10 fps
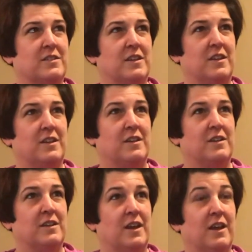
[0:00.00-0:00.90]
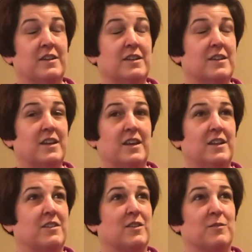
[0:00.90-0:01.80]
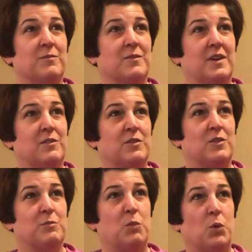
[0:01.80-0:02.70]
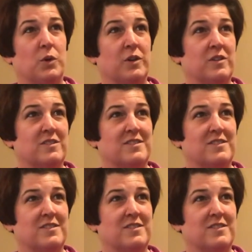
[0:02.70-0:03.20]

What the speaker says: and I didn't like any of them. I was bored.